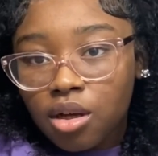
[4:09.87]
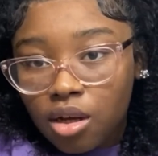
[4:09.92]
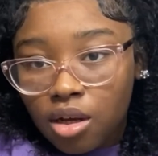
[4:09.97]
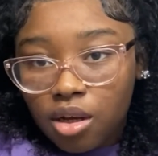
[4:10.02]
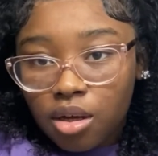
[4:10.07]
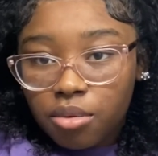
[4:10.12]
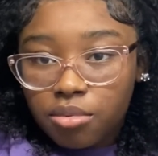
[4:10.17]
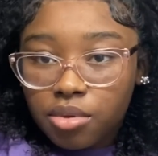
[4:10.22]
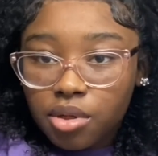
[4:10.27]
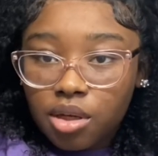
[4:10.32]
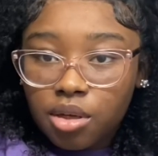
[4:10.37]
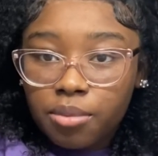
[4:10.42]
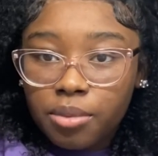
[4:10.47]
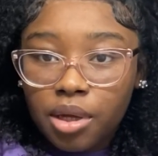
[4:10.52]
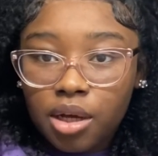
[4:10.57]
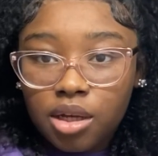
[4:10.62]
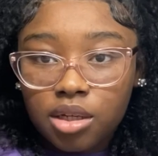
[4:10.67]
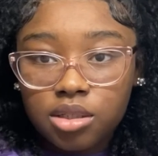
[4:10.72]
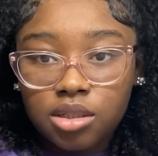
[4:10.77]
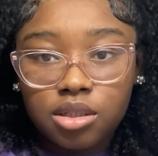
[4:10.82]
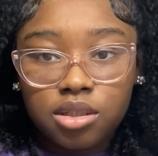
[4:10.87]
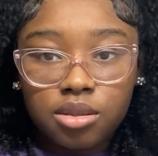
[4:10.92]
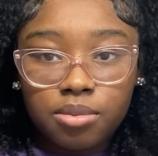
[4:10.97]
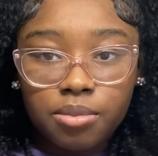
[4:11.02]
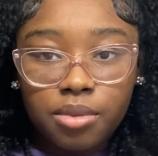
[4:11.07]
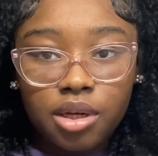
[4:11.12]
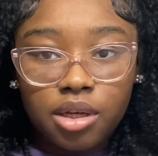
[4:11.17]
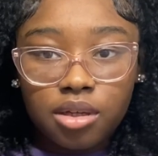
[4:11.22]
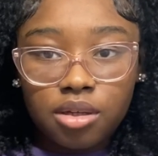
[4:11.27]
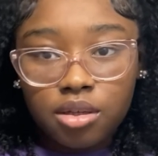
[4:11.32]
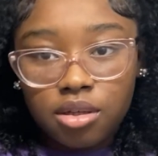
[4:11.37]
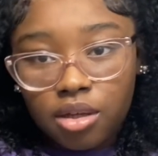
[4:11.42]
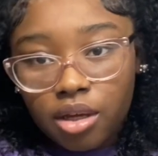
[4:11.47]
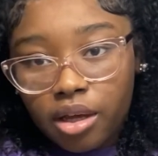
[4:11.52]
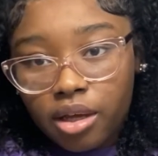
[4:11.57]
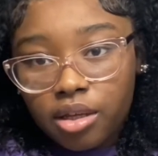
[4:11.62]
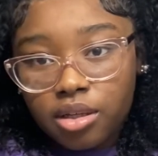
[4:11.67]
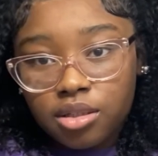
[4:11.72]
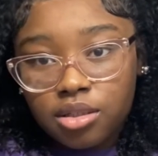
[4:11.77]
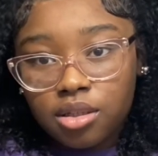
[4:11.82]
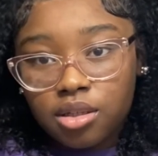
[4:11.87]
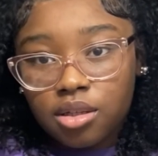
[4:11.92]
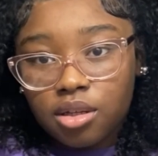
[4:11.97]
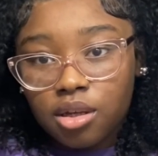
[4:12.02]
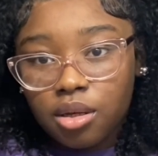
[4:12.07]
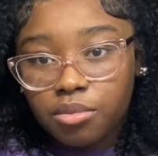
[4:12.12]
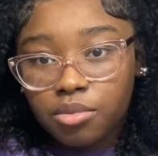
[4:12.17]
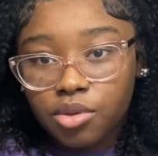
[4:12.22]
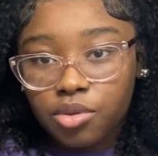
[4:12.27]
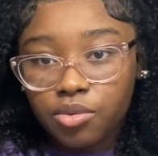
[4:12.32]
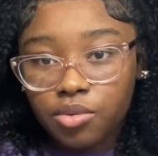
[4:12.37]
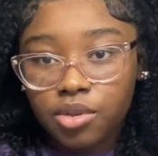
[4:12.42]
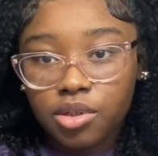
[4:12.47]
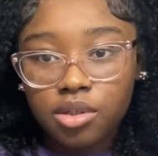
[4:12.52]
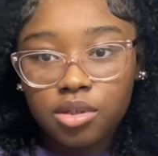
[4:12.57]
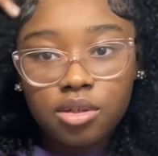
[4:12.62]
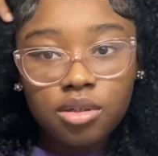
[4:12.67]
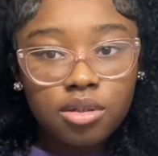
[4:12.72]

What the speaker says: I'm talking about I just might as I'm doing it.